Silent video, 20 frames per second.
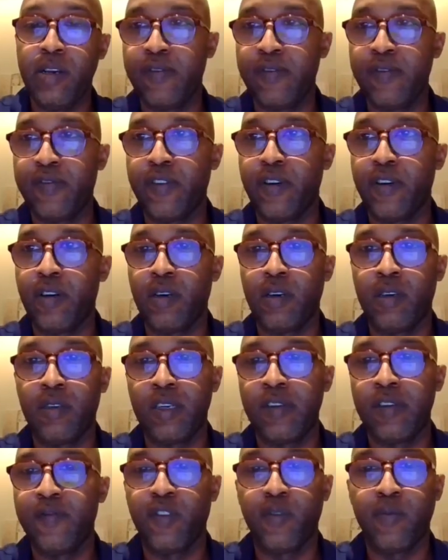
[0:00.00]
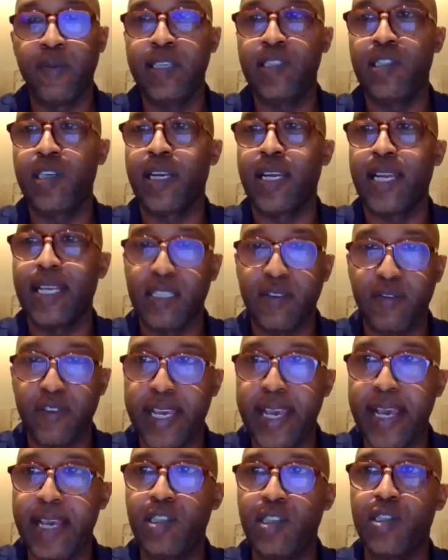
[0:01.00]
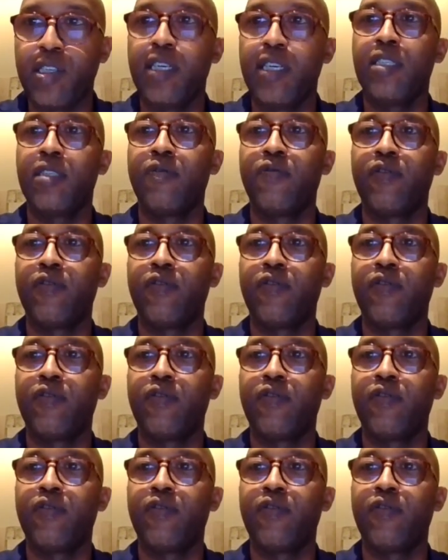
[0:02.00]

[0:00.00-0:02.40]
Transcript: for information classifications, for